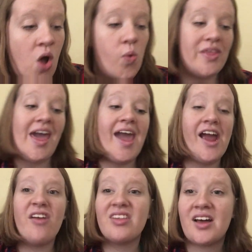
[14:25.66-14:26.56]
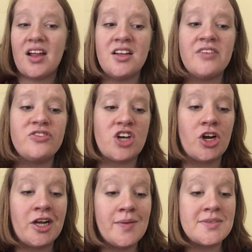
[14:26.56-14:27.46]
With hair the color of
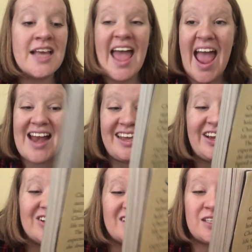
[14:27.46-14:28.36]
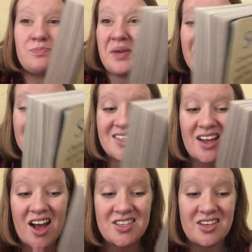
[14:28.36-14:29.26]
turnips and ears as big as
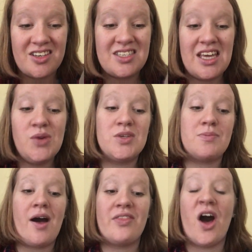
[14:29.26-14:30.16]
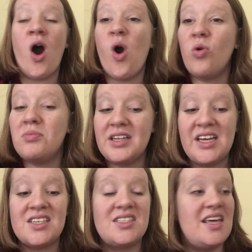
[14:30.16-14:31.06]
saucers, he was about the
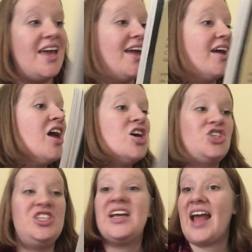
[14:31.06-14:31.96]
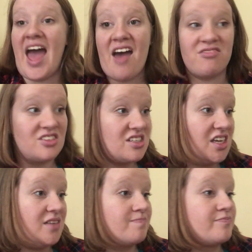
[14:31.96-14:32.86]
homeliest thing she had ever
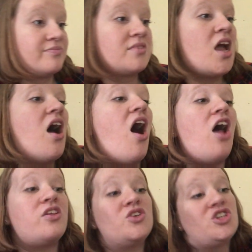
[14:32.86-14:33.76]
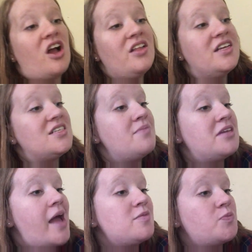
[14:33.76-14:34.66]
seen. Although Charlotte
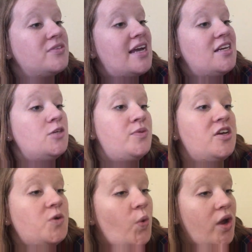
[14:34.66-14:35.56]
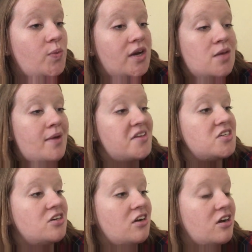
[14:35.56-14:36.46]
sometimes pretended to be annoyed when he
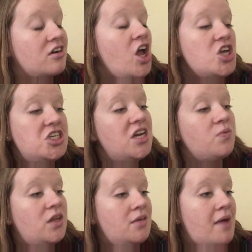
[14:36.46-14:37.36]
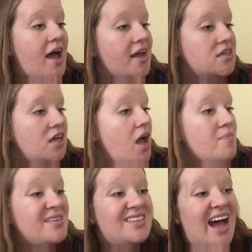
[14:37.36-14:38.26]
pestered her, she didn't really mind.
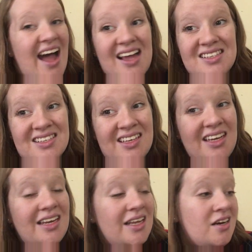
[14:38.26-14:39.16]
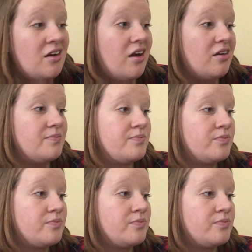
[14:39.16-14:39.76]
Besides, he needed her.